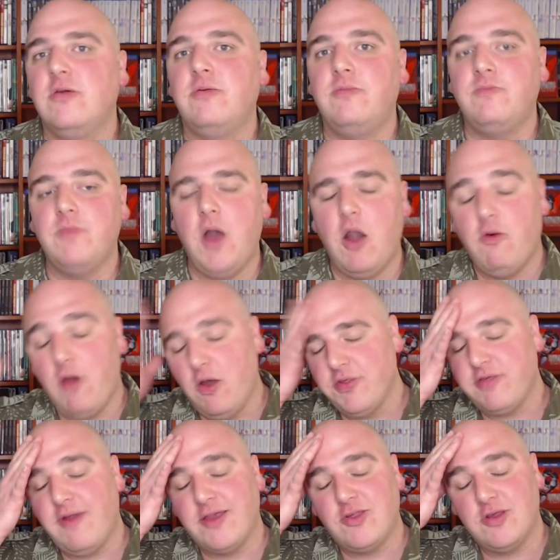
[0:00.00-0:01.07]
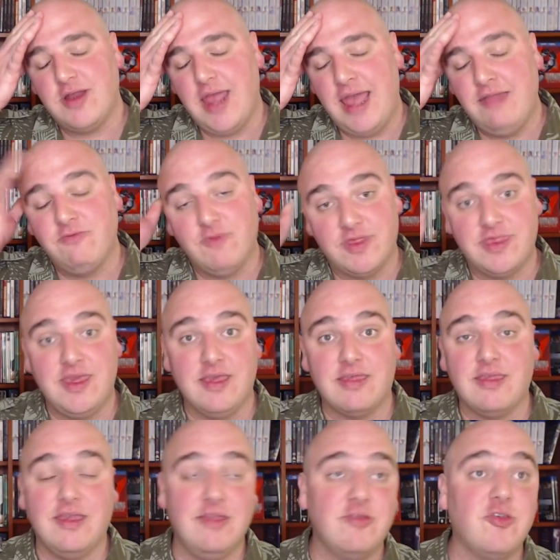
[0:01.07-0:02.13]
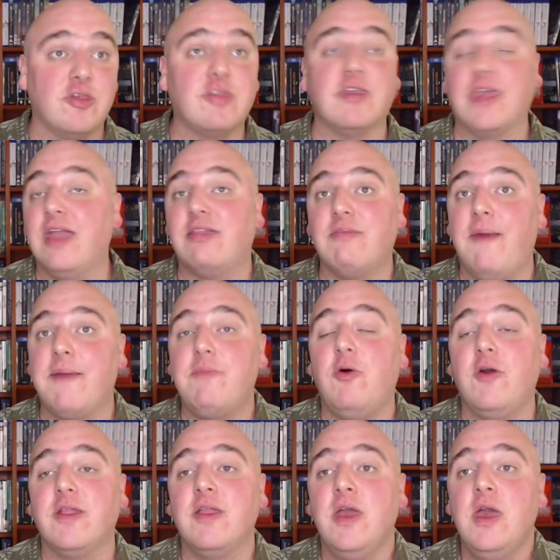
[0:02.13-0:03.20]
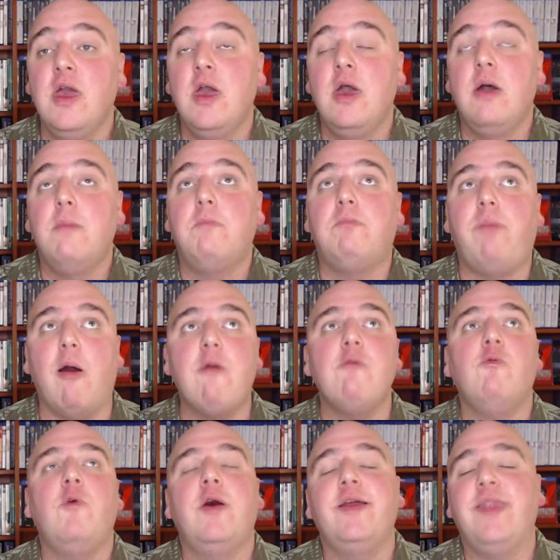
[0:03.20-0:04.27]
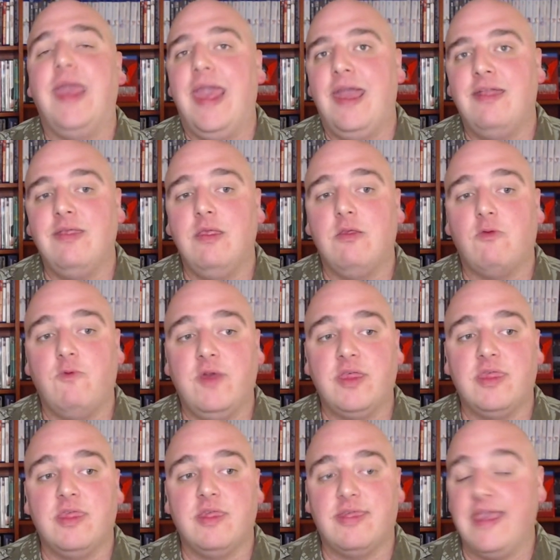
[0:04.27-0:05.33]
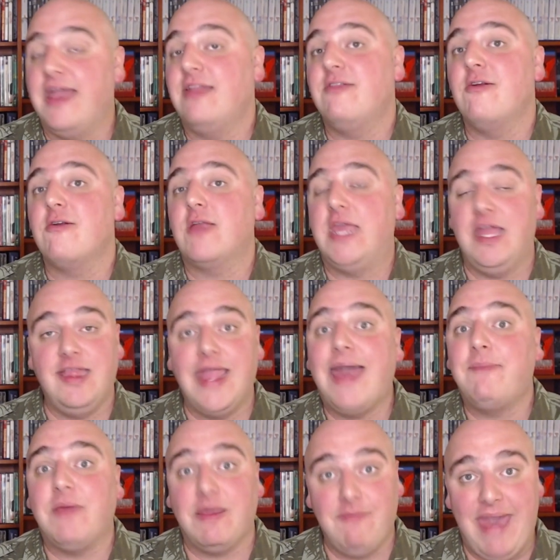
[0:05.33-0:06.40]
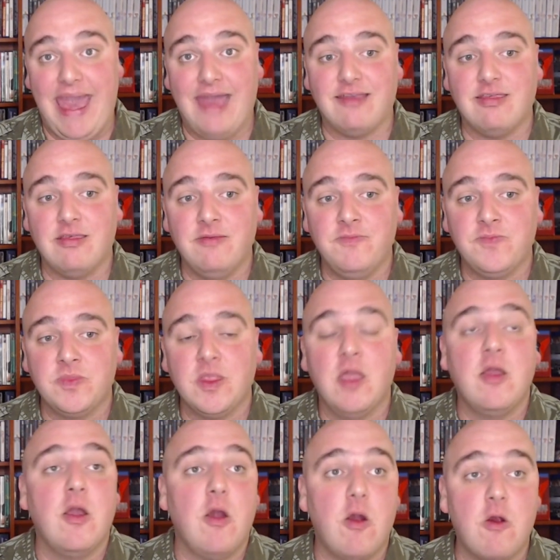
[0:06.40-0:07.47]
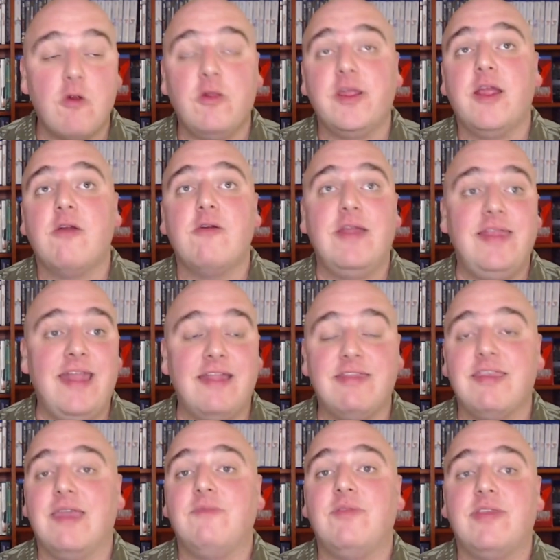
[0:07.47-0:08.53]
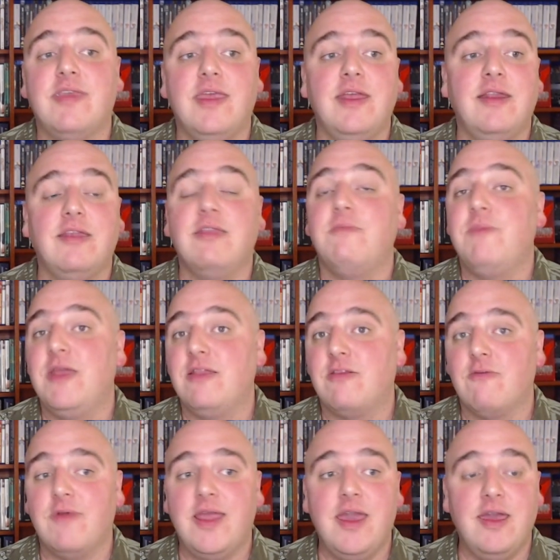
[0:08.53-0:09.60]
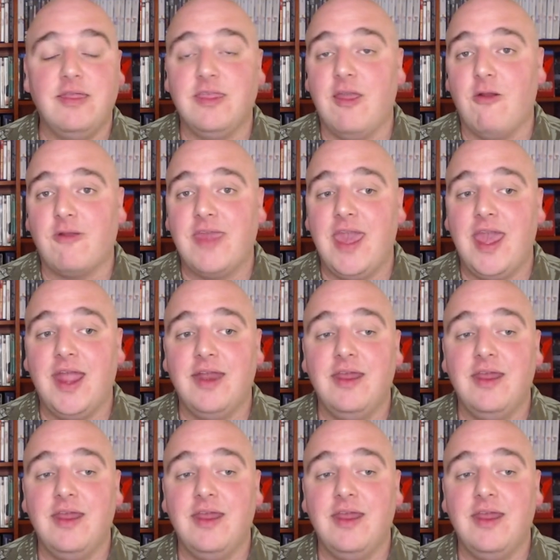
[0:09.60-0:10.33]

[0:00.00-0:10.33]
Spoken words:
also I should end with this, just to get to my point. Part 1 ends with Xander kidnapping Max. Earlier in that same scene in the pizzeria in the arcade,